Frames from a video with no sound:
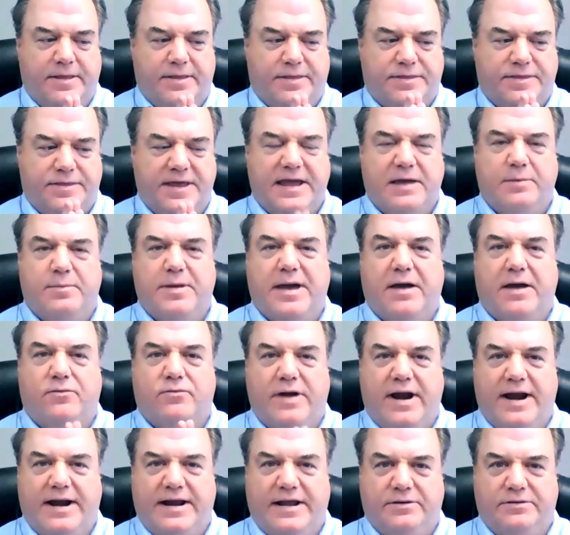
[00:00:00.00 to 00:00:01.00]
think about
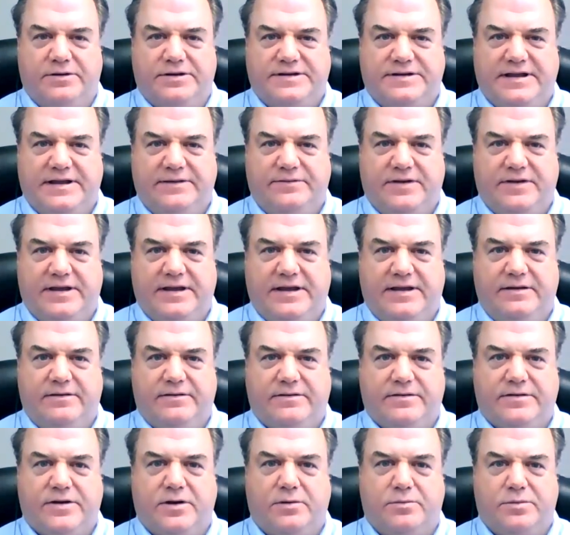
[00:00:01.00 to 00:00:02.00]
radio and TV
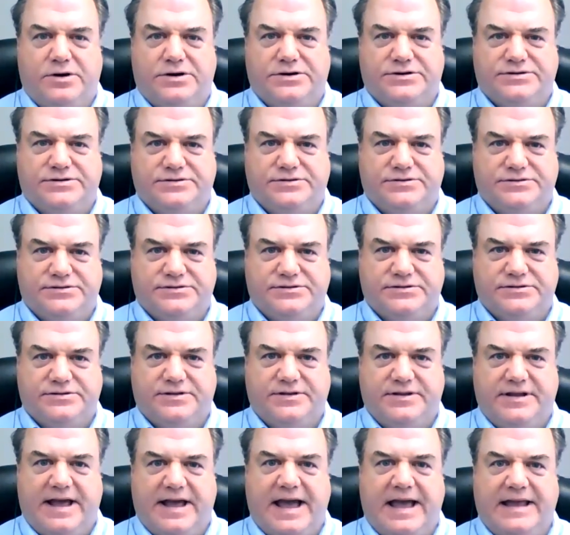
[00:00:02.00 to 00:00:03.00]
commercials.
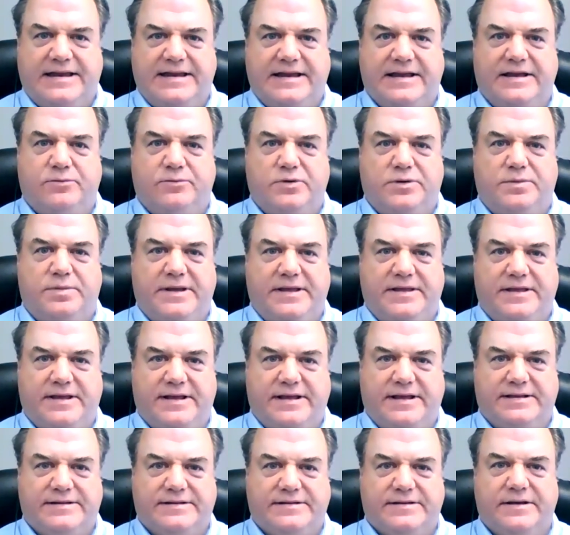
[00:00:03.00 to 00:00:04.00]
The idea would be
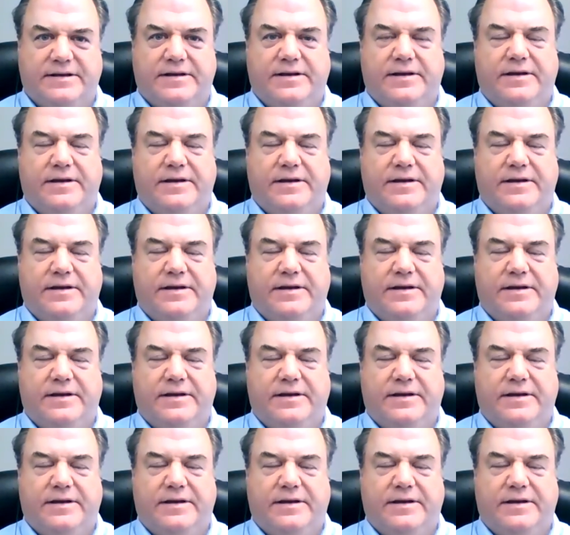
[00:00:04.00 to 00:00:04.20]
this.